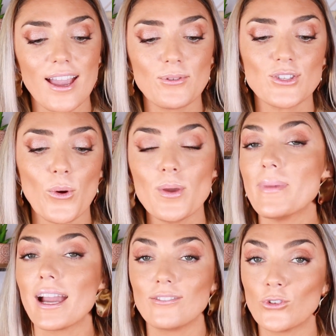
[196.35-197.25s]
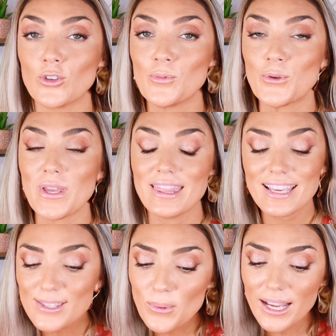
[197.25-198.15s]
I was going back and forth between
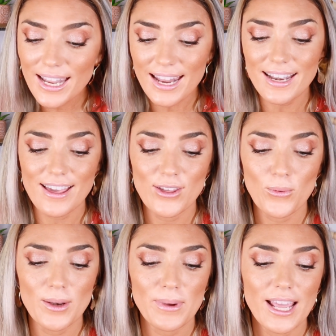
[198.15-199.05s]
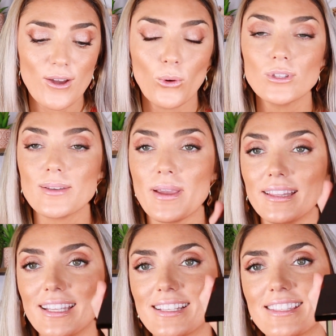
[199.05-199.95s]
this one and another one, but I
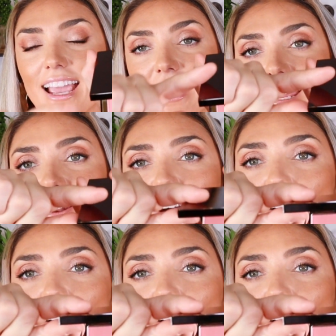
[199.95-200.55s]
ultimately decided